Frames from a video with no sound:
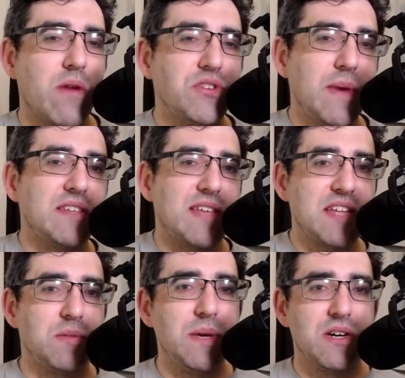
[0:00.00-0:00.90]
Which makes
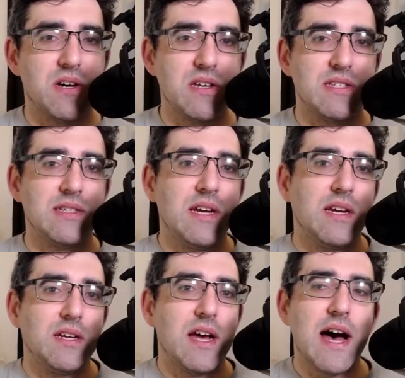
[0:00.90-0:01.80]
sense because
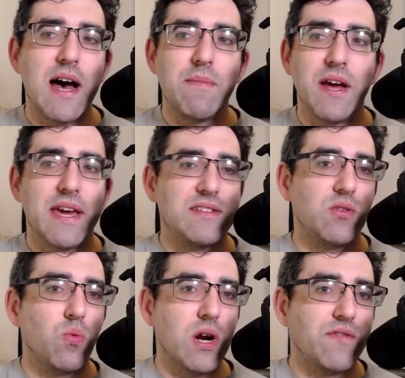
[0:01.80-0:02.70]
I guess the
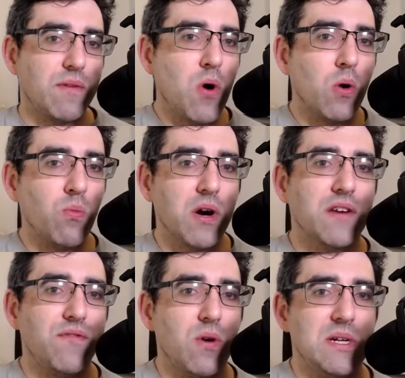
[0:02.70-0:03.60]
work from home
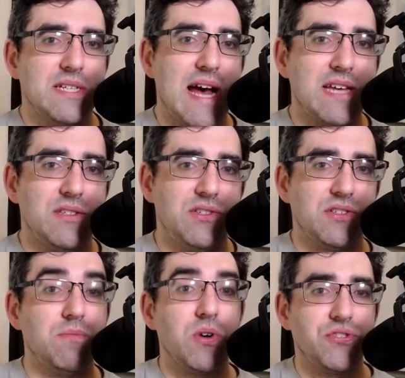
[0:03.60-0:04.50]
workforce has just
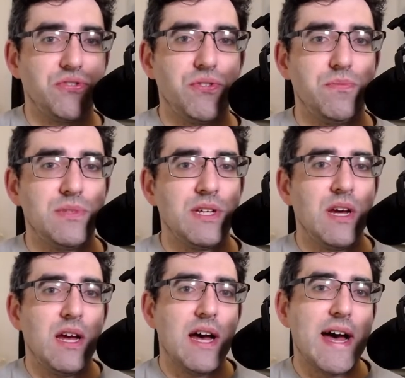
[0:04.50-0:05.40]
mushroomed
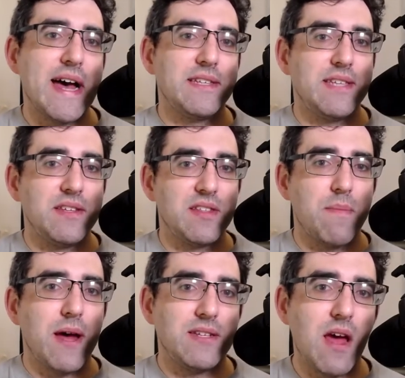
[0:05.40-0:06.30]
since the
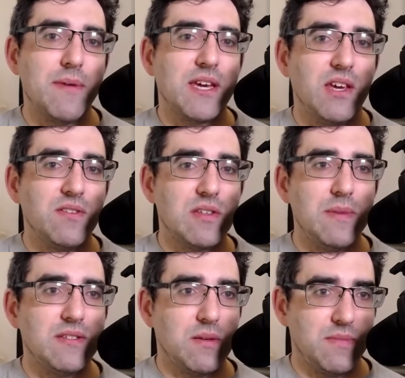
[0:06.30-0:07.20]
pandemic. It used to be
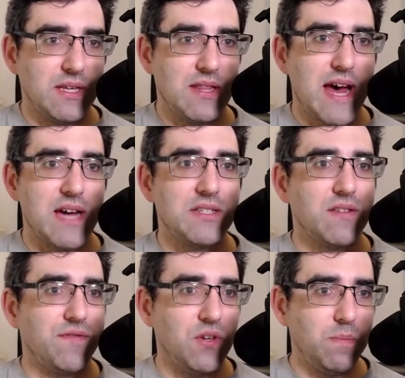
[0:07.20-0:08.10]
something that the
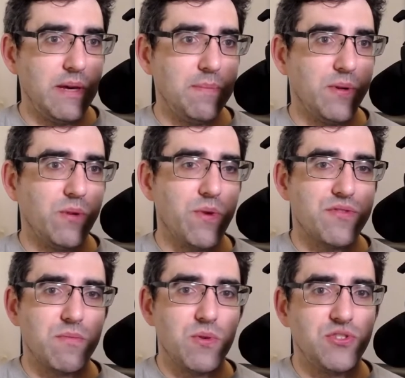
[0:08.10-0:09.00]
few people with
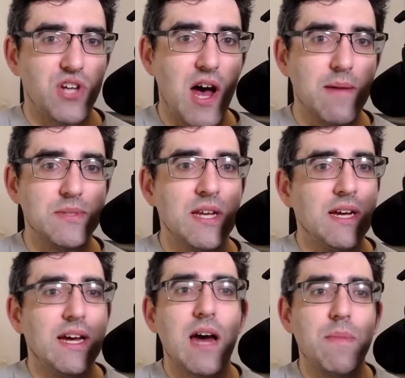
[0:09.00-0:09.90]
remote jobs
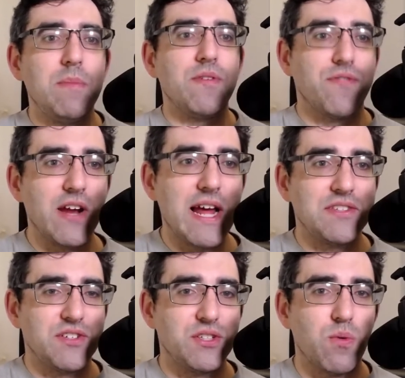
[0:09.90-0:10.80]
and maybe
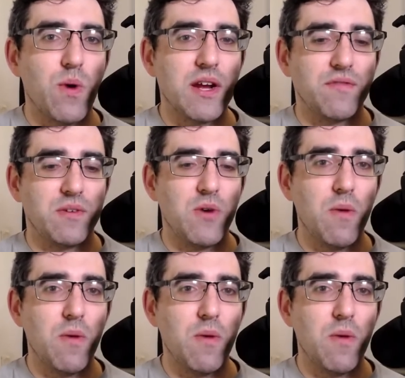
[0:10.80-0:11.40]
freelancers were working from home.